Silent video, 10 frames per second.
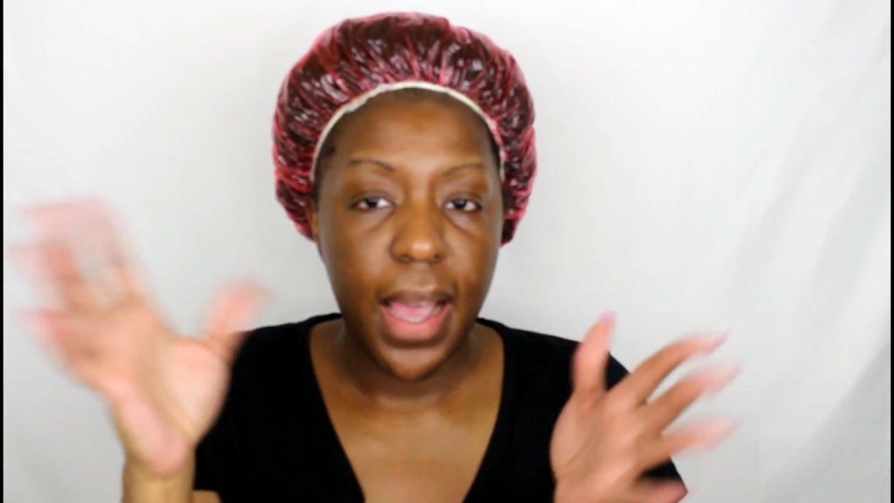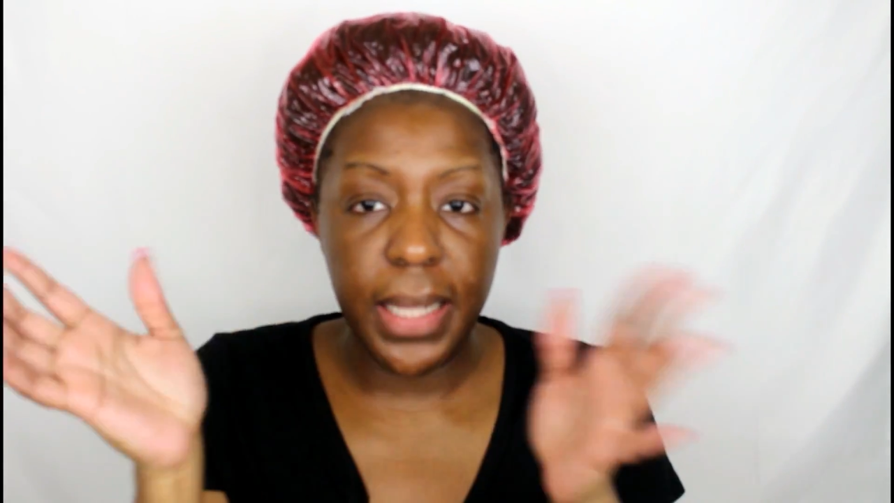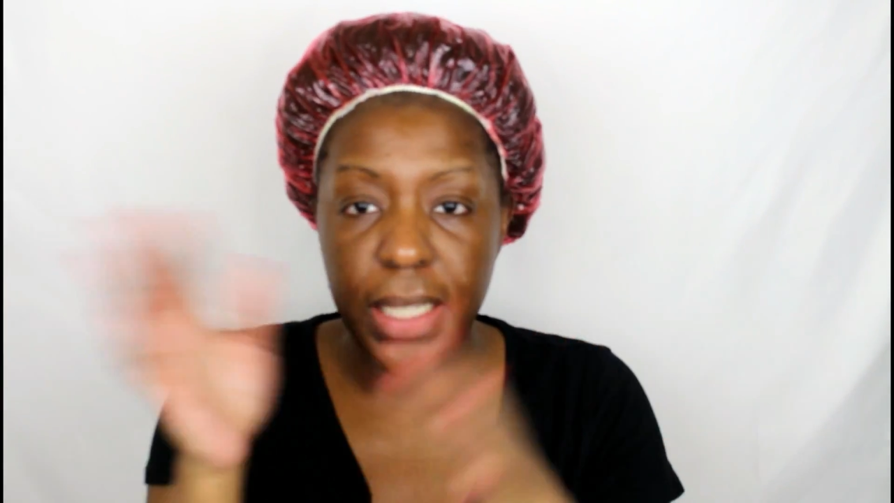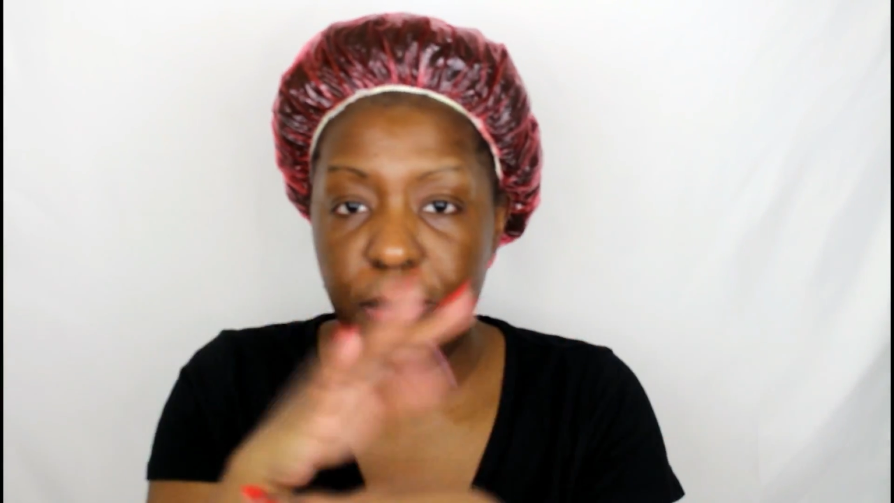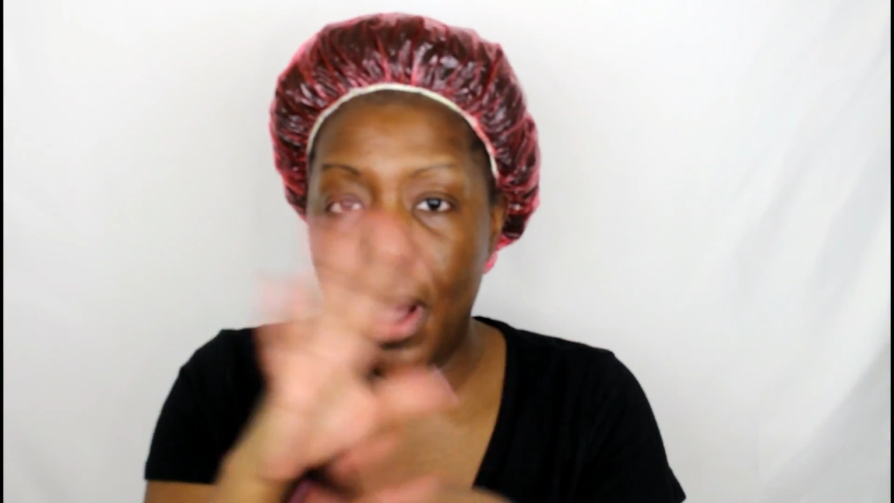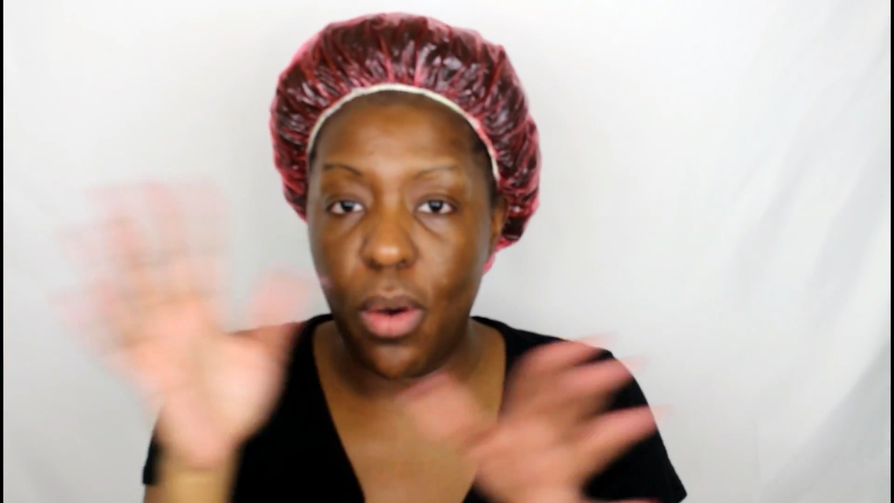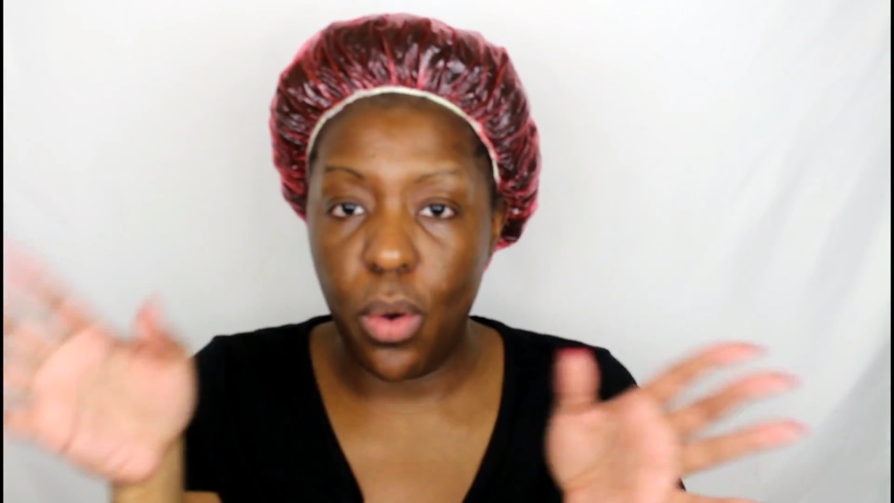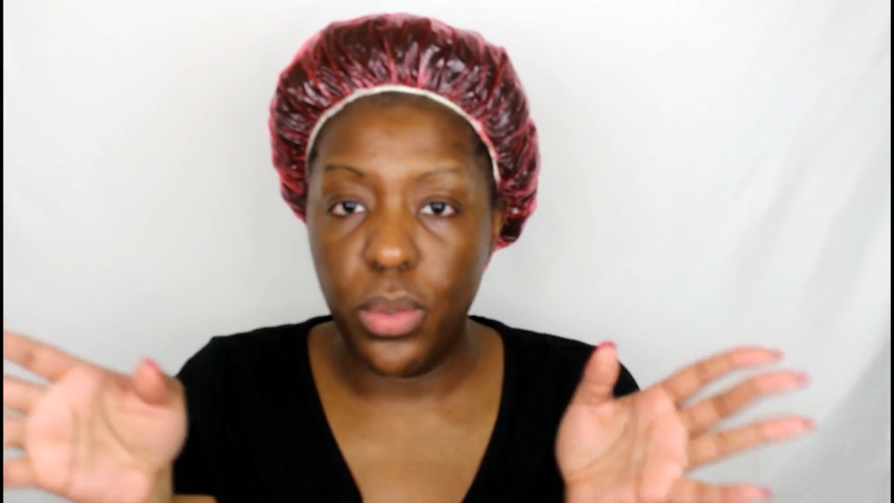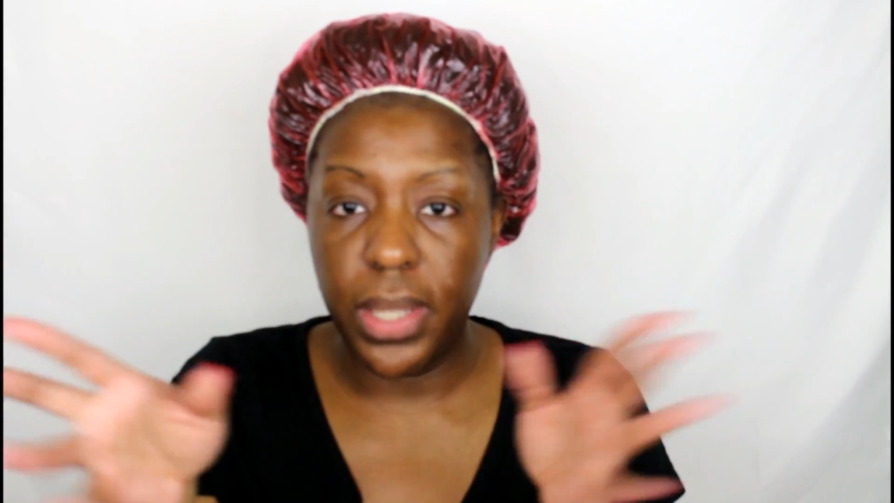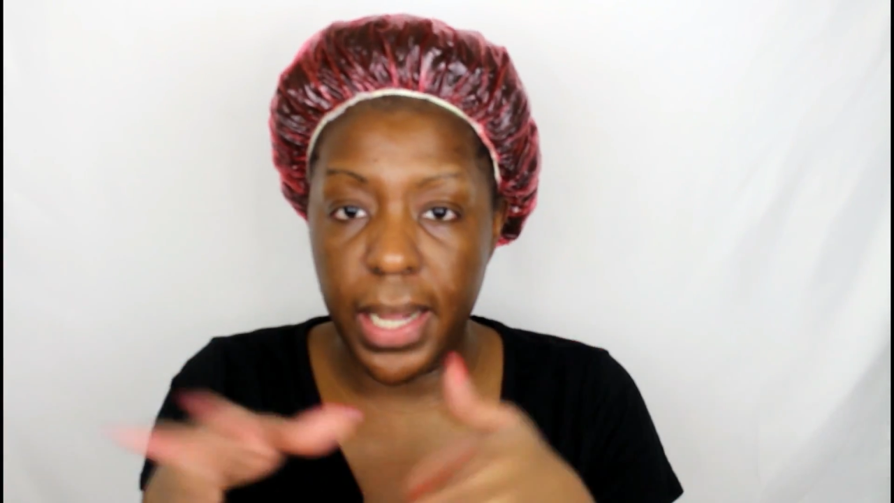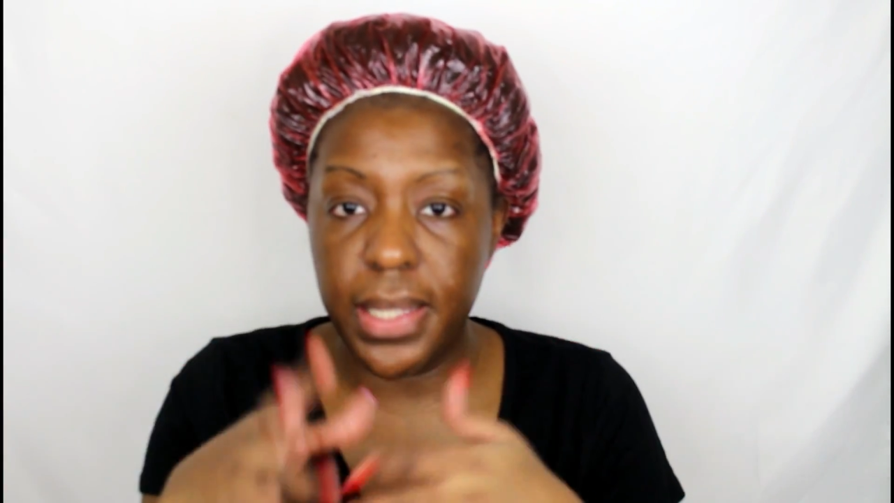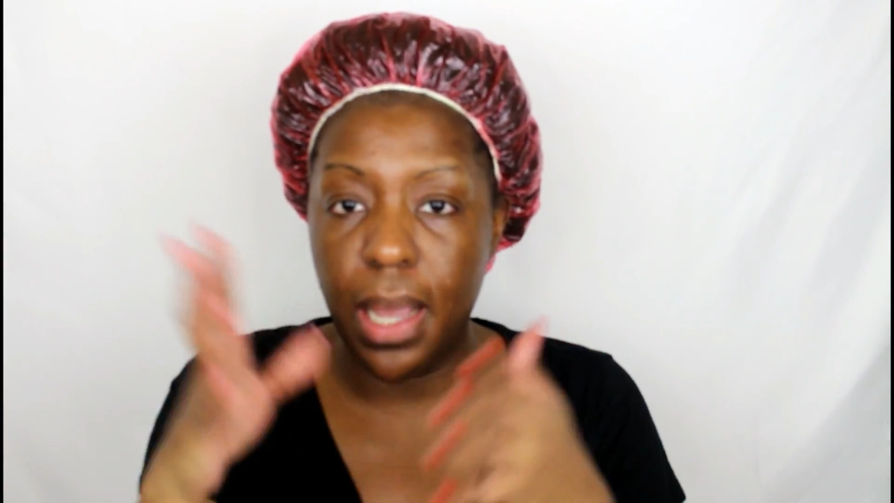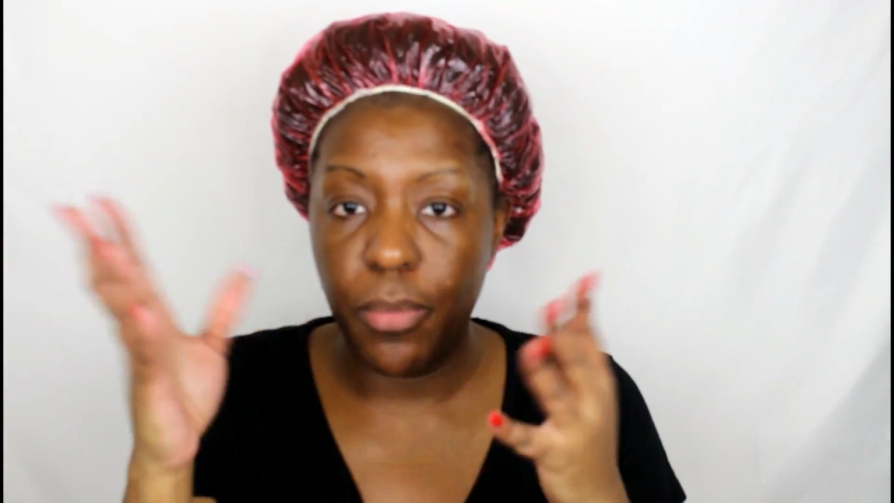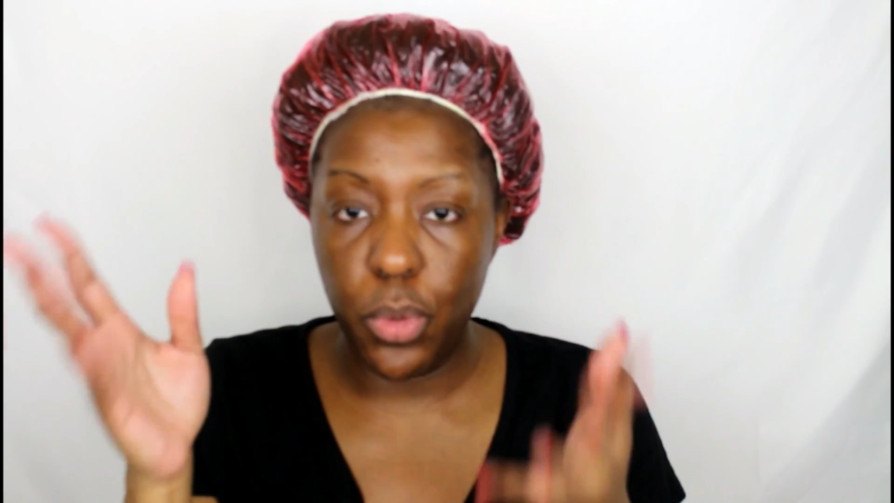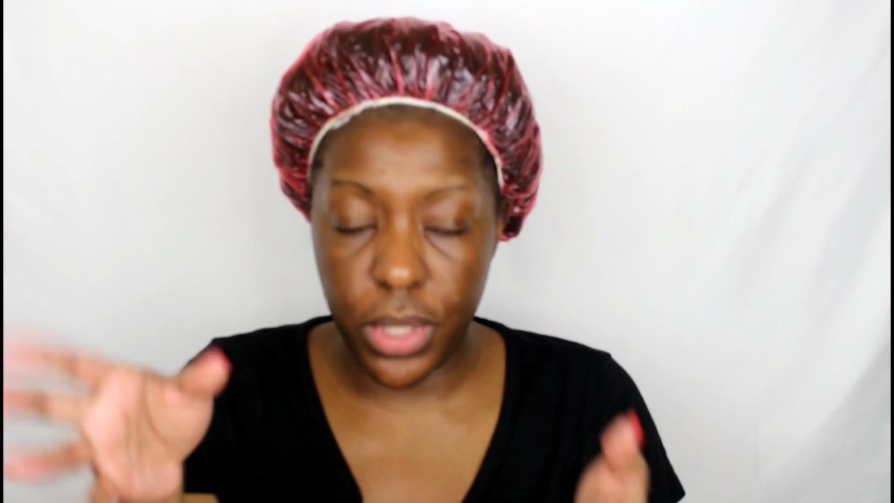I did my whole
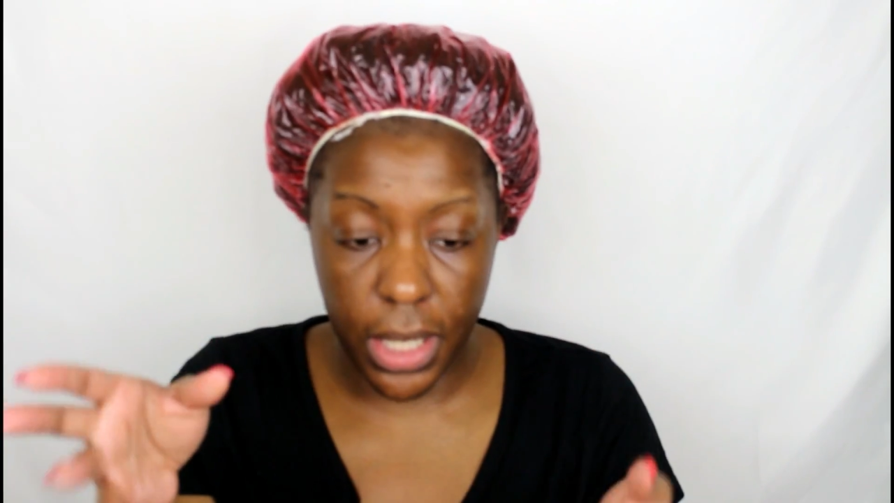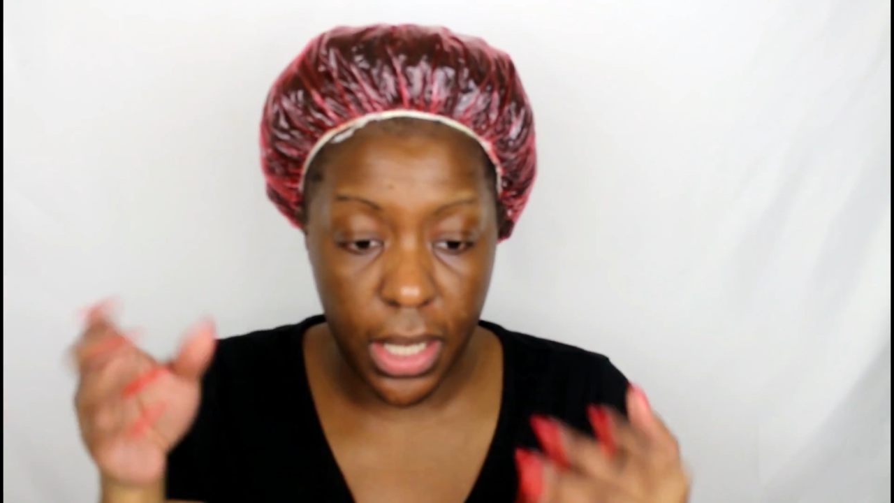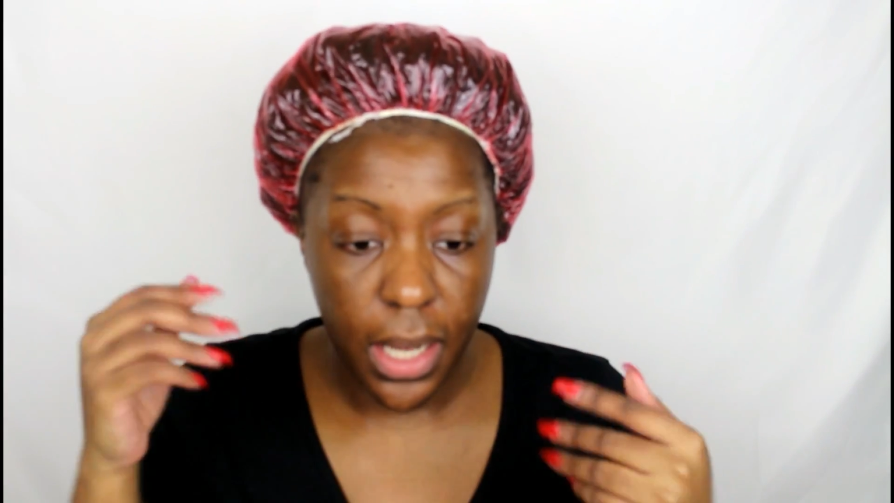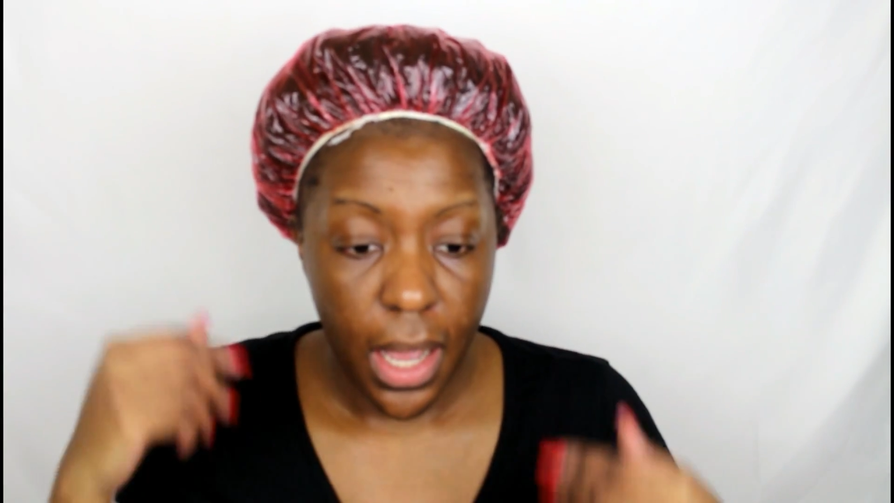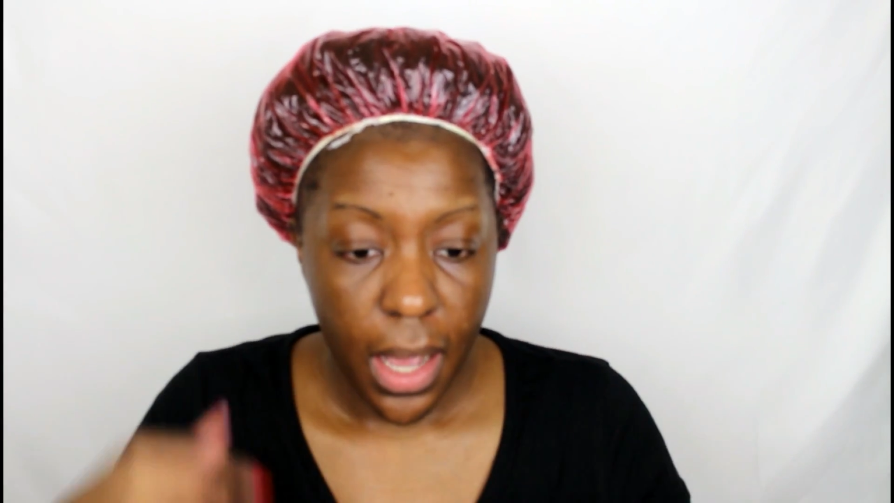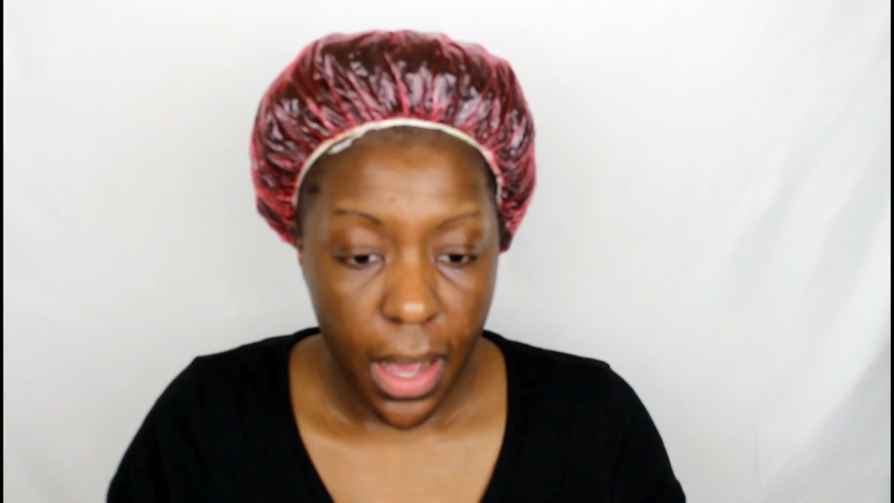nighttime routine.